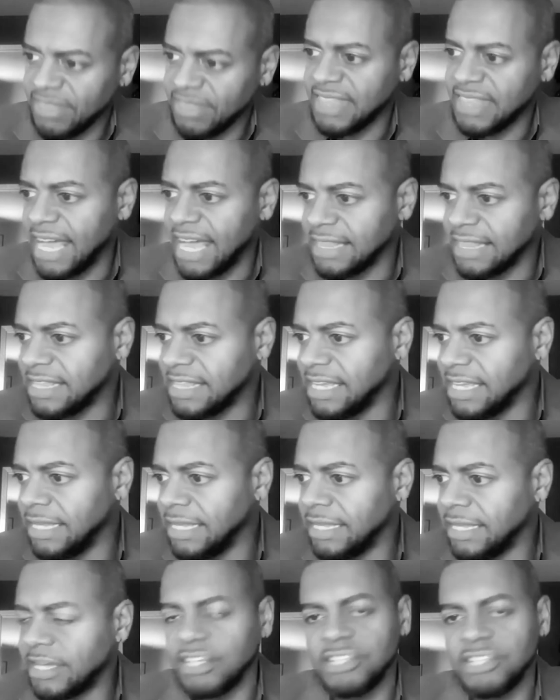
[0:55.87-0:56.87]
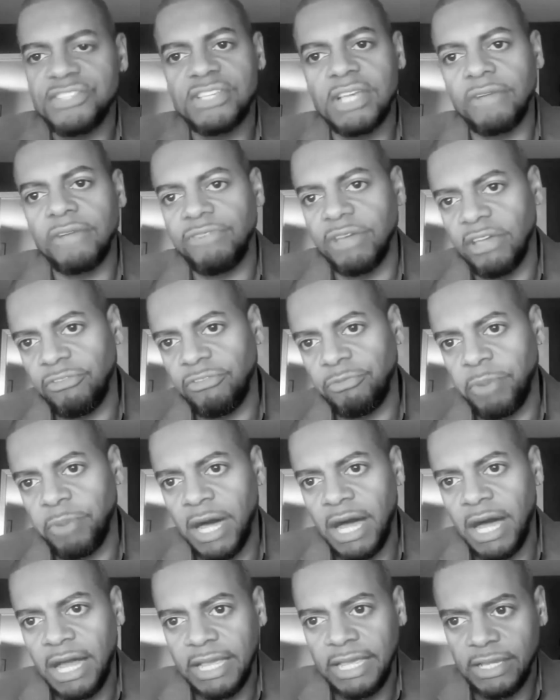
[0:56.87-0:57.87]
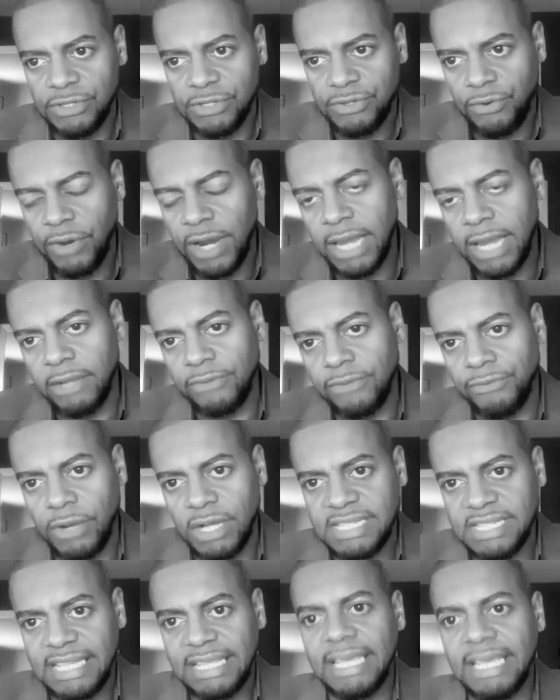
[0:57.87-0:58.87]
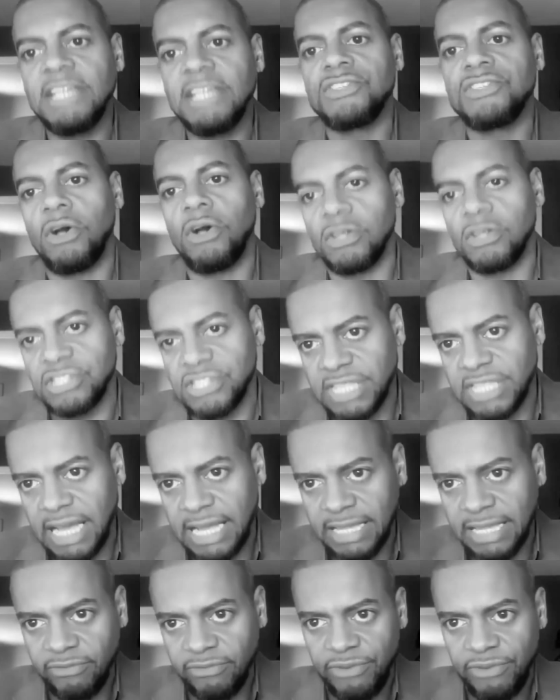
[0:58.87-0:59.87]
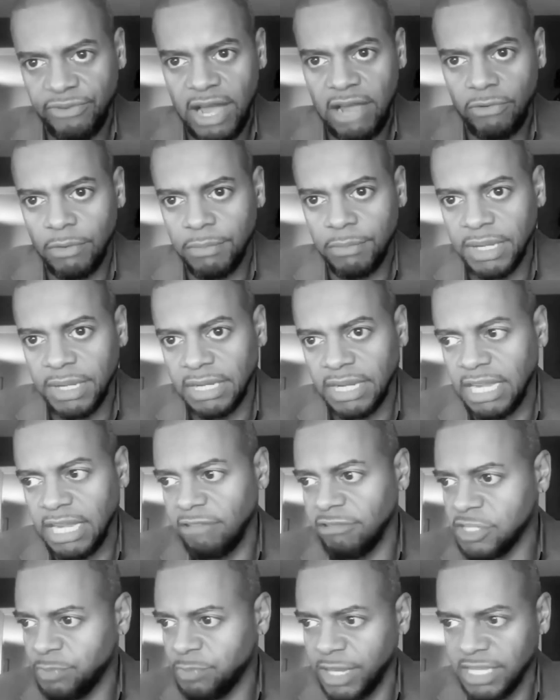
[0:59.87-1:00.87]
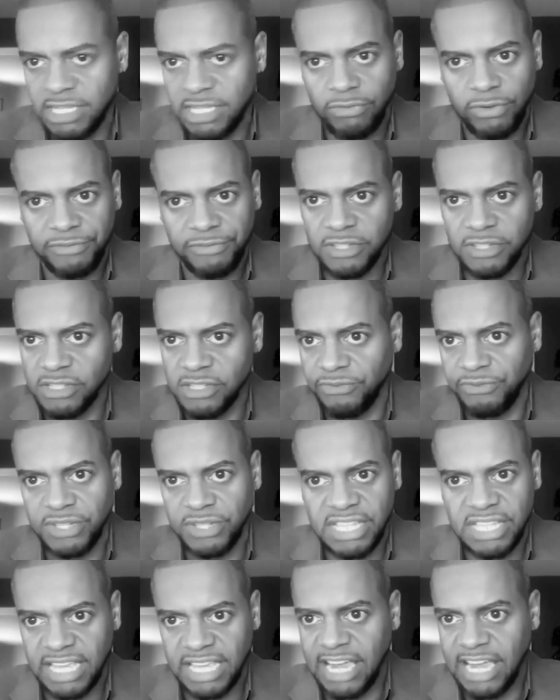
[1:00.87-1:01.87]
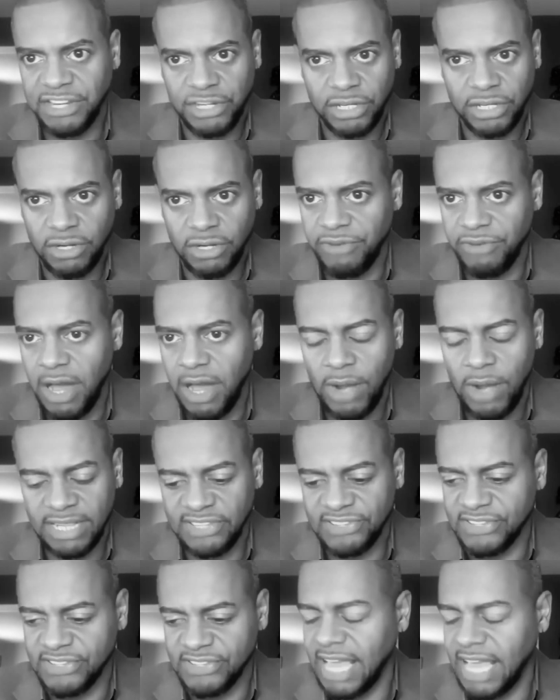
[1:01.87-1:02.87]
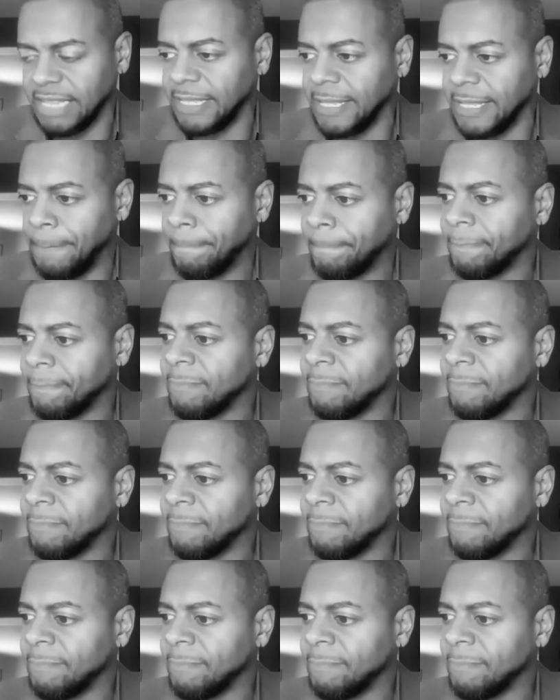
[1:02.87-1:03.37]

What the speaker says: that the Conservative Party has created for us, and it is a hostile environment, irrespective of the sophistication of our understanding.